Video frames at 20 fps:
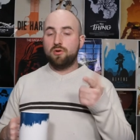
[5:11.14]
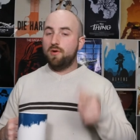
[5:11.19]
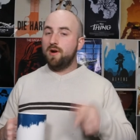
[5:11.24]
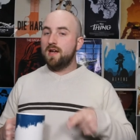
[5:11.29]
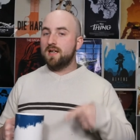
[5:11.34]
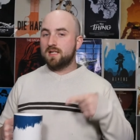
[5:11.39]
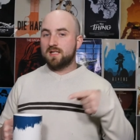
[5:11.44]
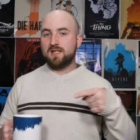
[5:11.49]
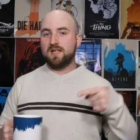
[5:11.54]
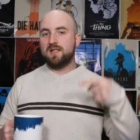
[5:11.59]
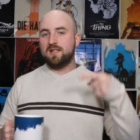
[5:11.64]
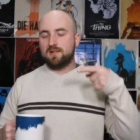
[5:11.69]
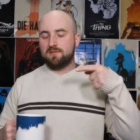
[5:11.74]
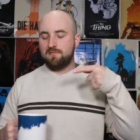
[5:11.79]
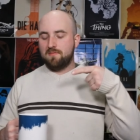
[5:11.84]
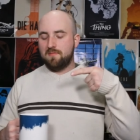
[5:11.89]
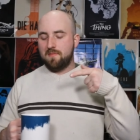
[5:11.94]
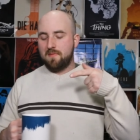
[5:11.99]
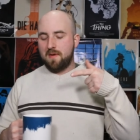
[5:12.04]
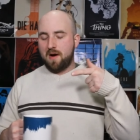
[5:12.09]
twist
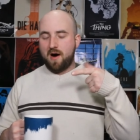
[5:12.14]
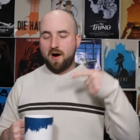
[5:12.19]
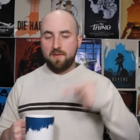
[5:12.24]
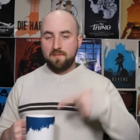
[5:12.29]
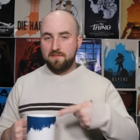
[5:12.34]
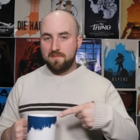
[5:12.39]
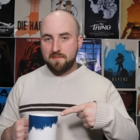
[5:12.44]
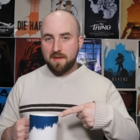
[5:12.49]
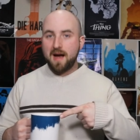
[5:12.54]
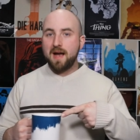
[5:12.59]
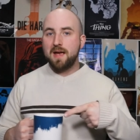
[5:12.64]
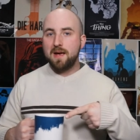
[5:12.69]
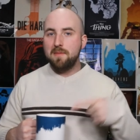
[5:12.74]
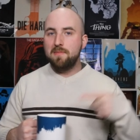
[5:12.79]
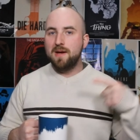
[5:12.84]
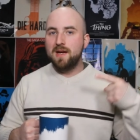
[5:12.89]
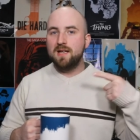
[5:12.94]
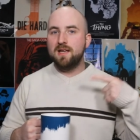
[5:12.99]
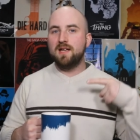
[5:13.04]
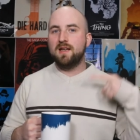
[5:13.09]
is, in my
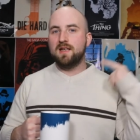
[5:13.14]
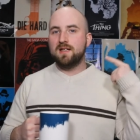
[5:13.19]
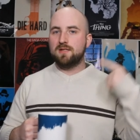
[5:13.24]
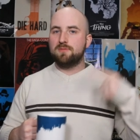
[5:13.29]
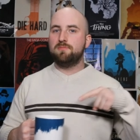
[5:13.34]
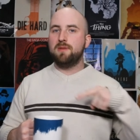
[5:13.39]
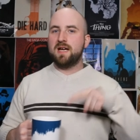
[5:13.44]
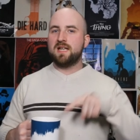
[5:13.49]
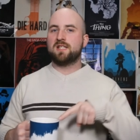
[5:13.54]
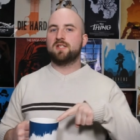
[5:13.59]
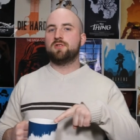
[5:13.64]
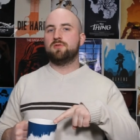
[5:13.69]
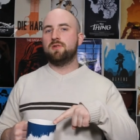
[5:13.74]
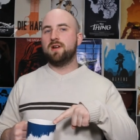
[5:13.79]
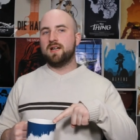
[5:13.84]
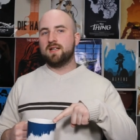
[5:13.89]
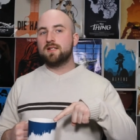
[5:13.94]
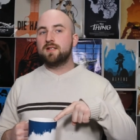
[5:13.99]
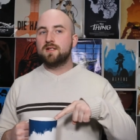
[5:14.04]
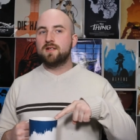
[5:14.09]
opinion, his best
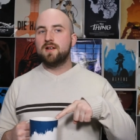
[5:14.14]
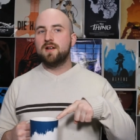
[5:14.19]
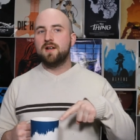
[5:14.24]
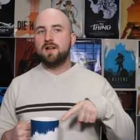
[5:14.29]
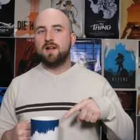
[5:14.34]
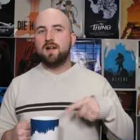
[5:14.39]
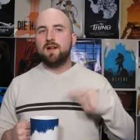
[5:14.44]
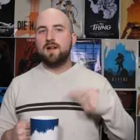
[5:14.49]
twist.